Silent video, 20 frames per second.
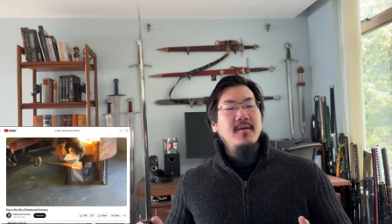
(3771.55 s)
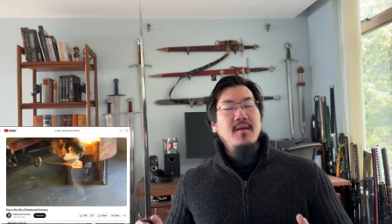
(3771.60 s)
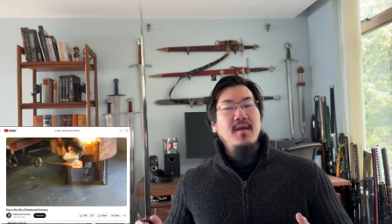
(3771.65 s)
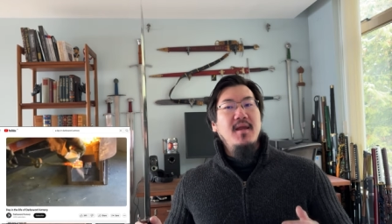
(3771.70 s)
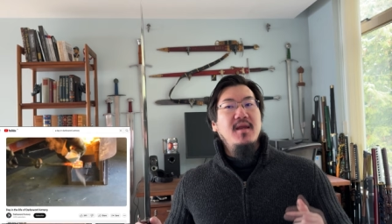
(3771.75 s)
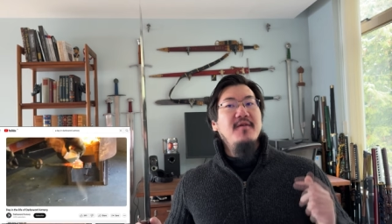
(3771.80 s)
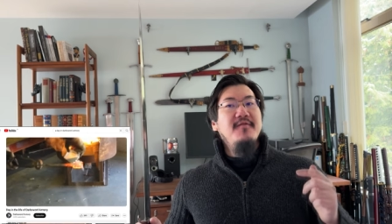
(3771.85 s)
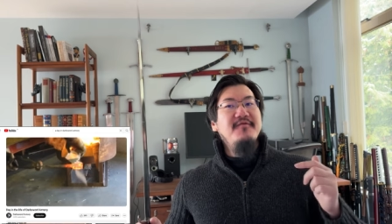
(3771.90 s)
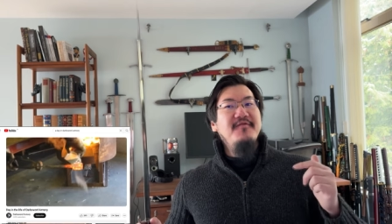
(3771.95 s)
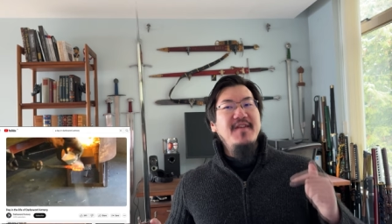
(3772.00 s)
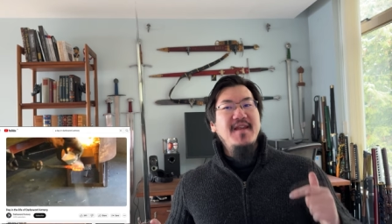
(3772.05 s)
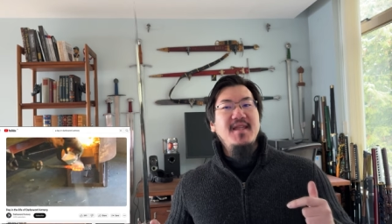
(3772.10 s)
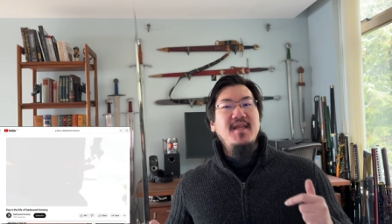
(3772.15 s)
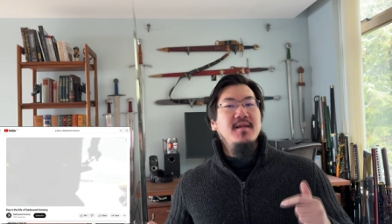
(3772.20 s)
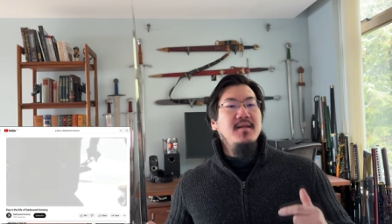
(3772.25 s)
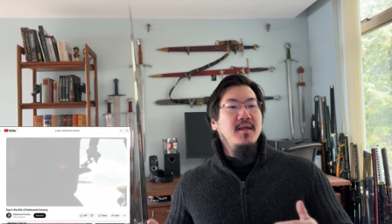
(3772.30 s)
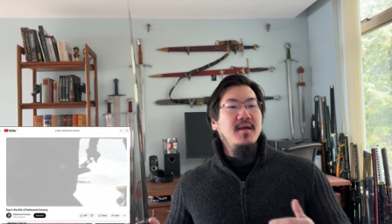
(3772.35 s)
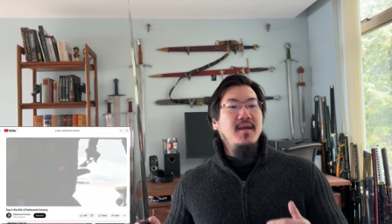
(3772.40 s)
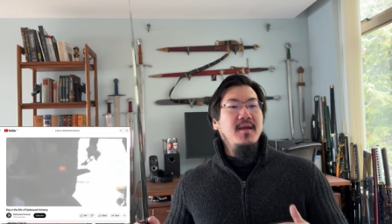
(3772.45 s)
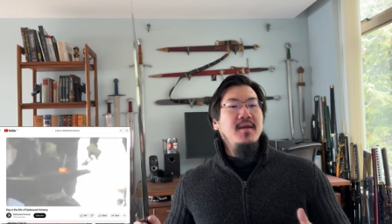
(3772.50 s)
it
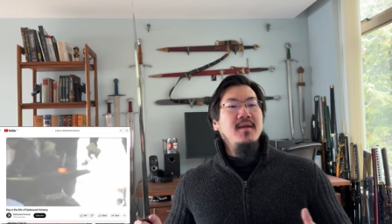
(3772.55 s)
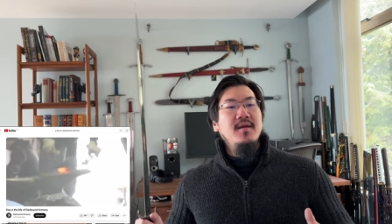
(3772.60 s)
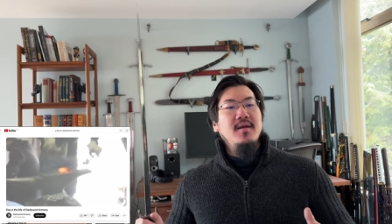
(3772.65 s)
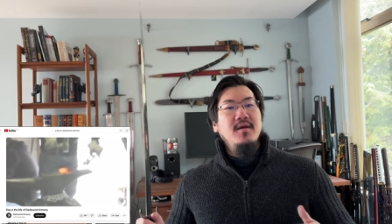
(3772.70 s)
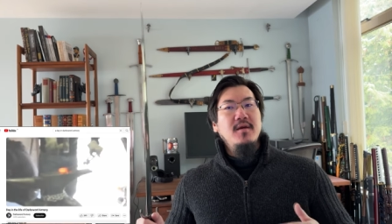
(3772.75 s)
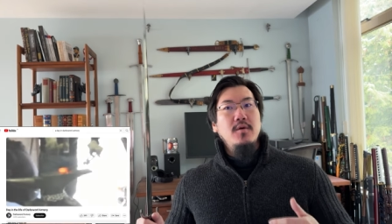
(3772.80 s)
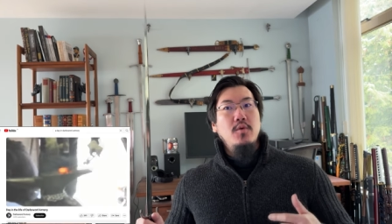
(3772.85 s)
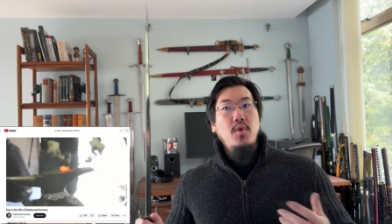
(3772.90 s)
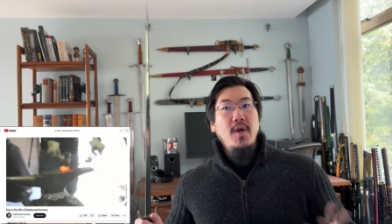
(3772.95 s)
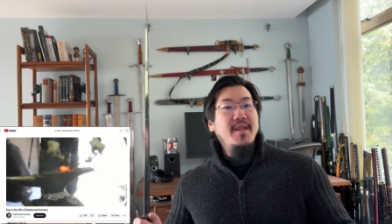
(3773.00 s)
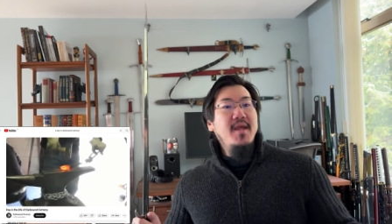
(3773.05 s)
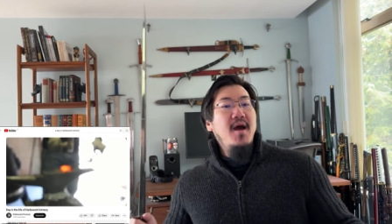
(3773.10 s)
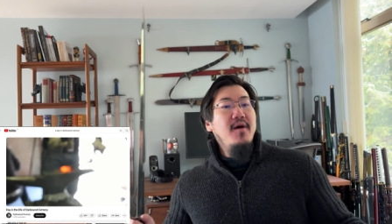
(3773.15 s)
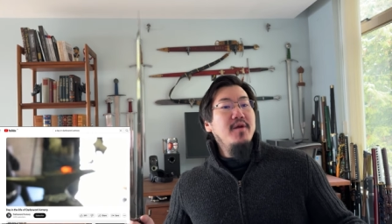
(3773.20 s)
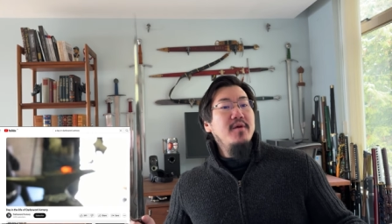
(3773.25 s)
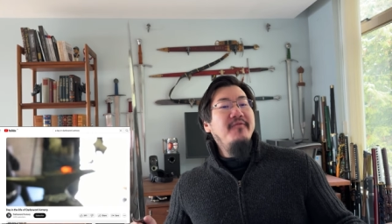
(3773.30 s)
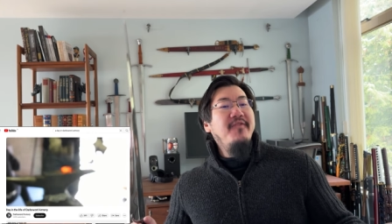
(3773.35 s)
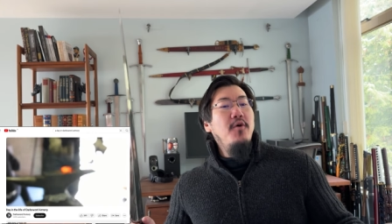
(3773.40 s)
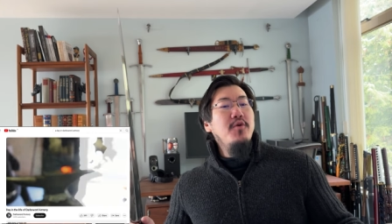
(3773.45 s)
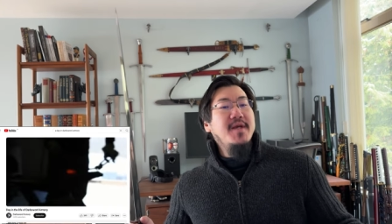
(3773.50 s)
conveniently went out
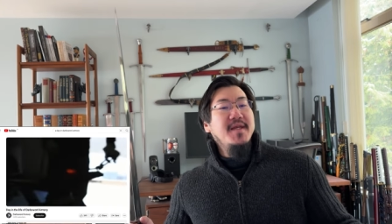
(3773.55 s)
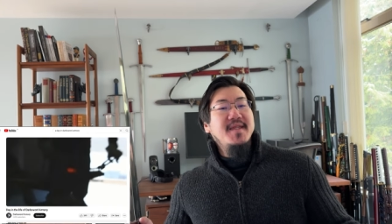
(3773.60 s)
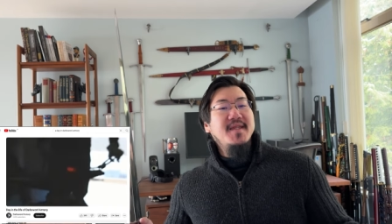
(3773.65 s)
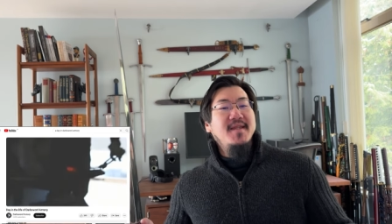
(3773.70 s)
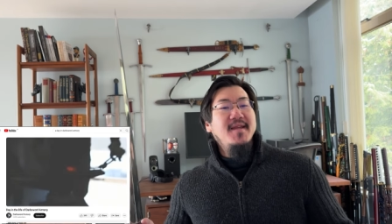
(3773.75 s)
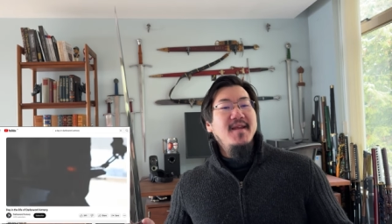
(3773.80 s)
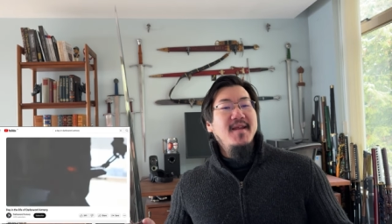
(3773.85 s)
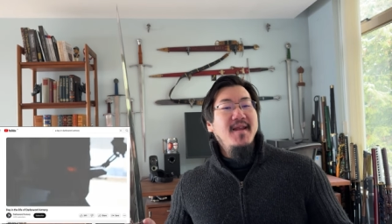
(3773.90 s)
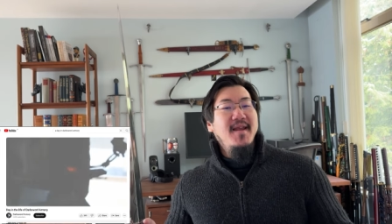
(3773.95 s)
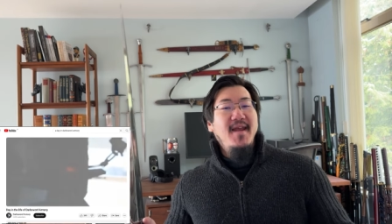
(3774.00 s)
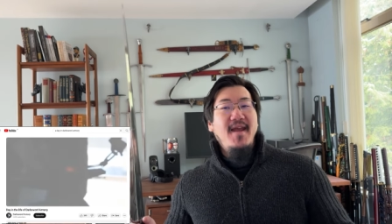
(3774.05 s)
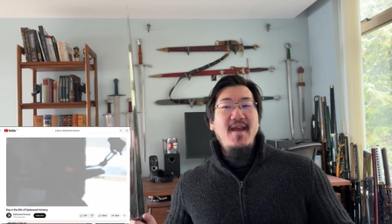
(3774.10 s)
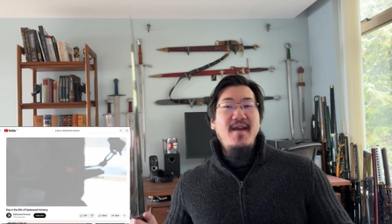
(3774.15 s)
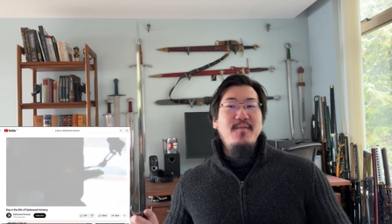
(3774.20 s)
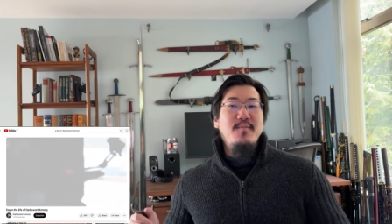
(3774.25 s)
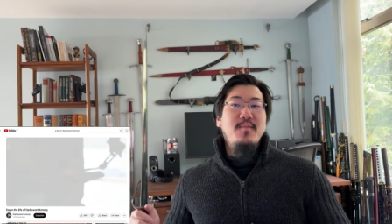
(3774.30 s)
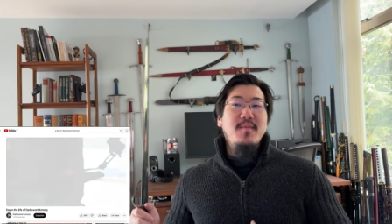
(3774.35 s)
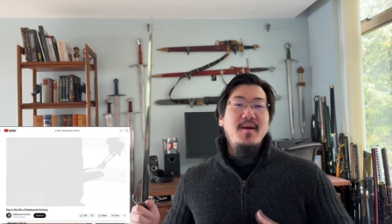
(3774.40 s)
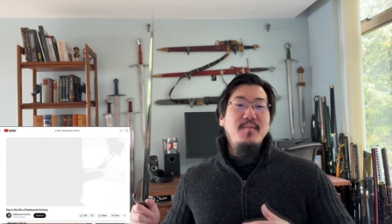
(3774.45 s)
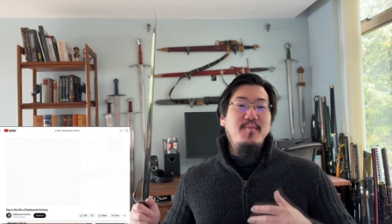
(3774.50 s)
of focus
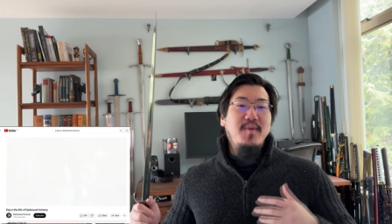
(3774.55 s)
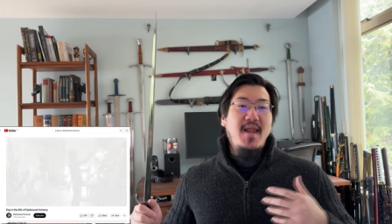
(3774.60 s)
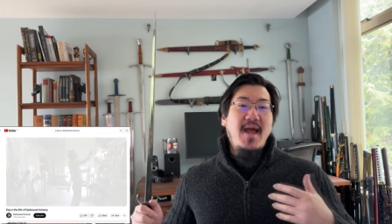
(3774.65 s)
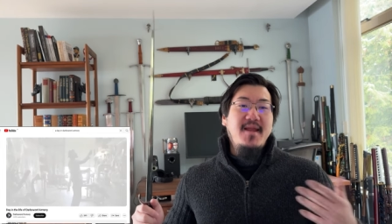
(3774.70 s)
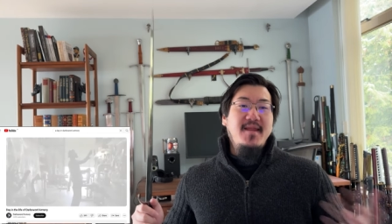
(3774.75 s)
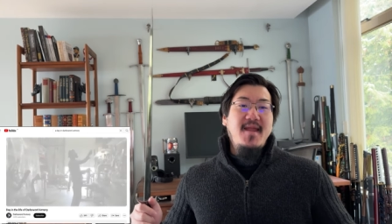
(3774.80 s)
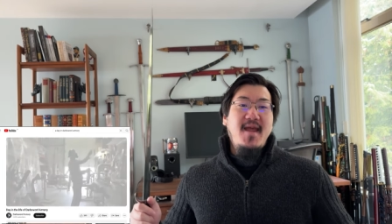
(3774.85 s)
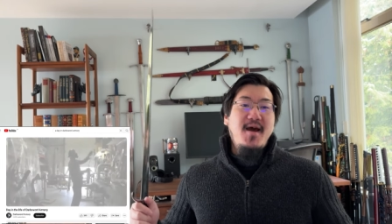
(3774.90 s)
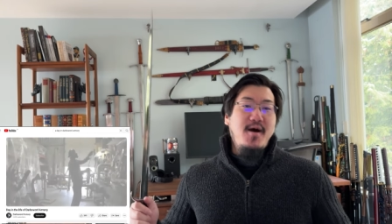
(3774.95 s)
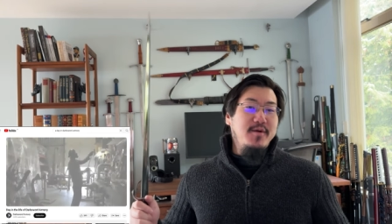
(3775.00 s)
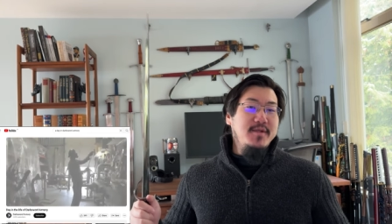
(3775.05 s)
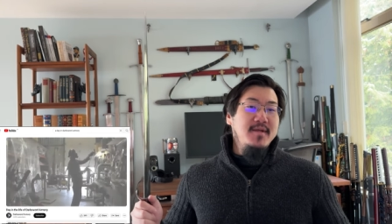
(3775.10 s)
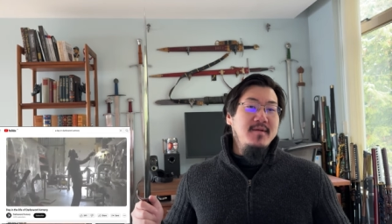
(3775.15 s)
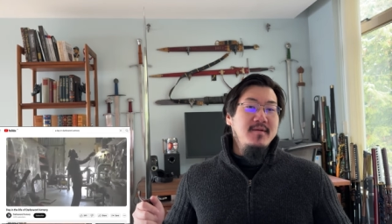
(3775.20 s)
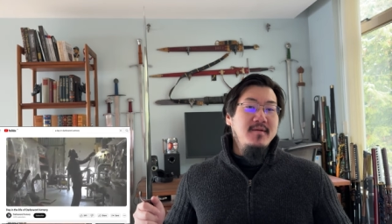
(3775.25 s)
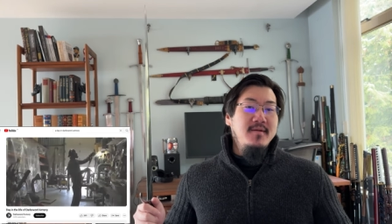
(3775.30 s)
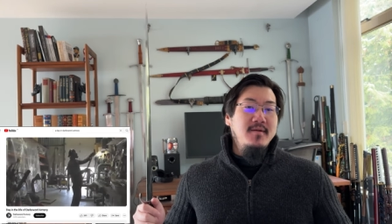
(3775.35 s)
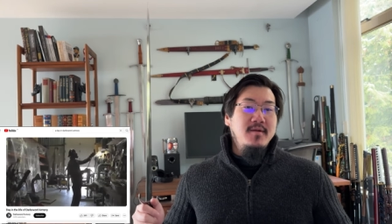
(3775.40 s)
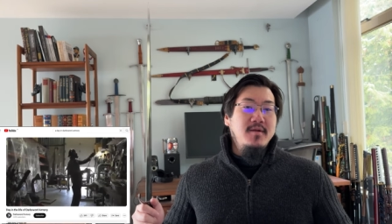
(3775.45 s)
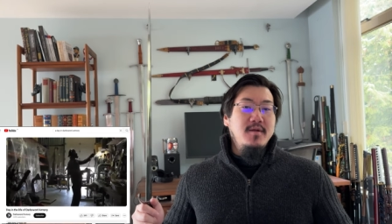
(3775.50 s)
and blacked out
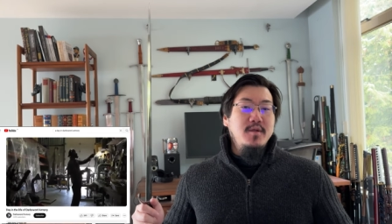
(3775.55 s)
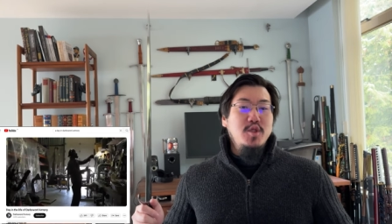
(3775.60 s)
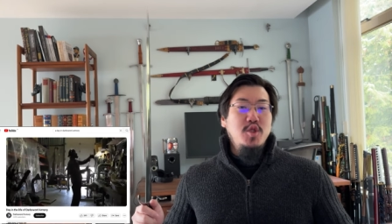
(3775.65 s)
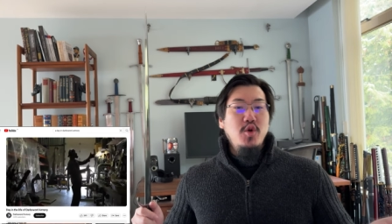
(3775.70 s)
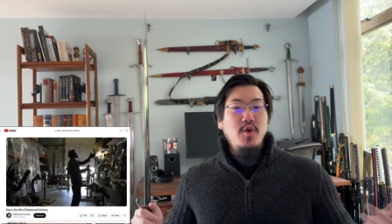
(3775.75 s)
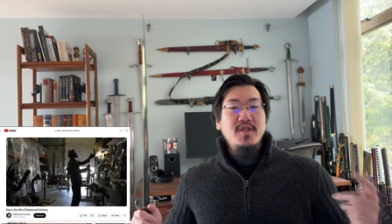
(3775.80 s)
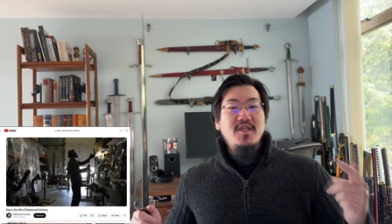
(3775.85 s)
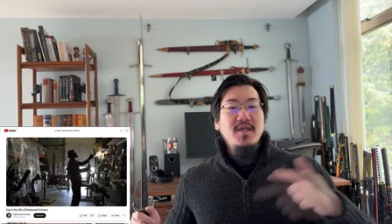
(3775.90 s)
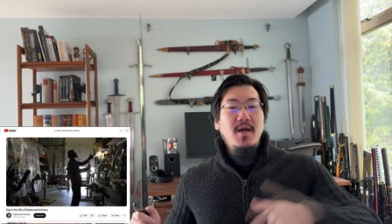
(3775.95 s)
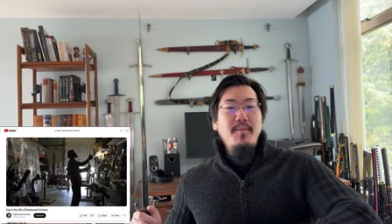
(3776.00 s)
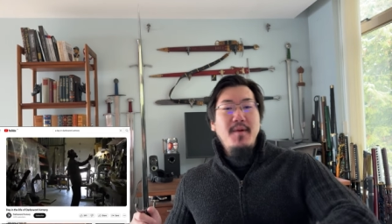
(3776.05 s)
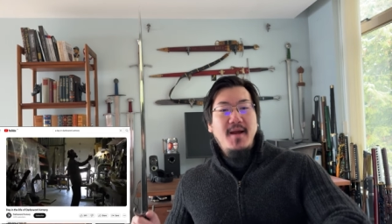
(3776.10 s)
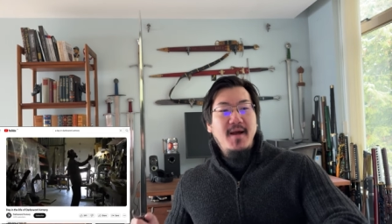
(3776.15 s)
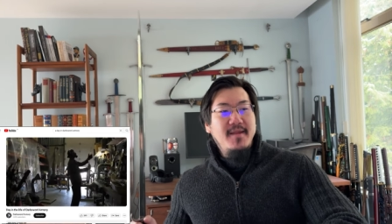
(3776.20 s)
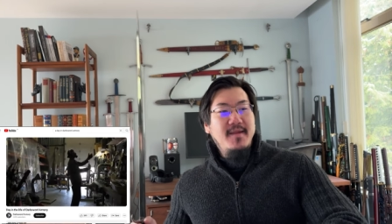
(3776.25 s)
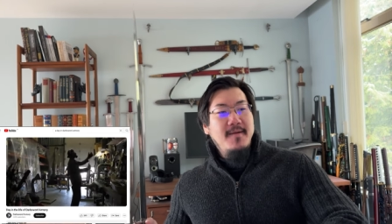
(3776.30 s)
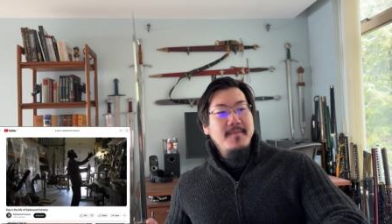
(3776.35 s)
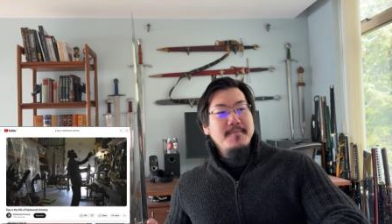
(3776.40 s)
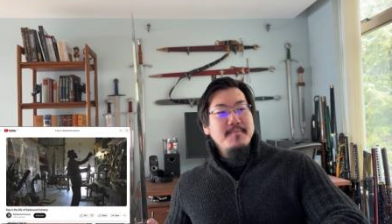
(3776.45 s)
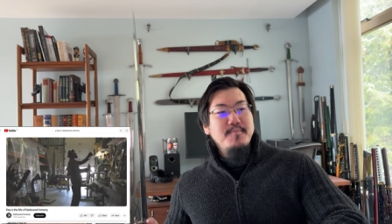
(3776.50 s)
to a jump
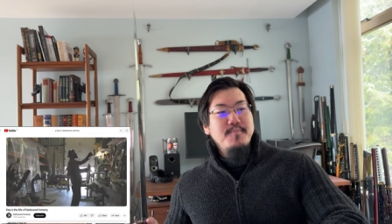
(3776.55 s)
cut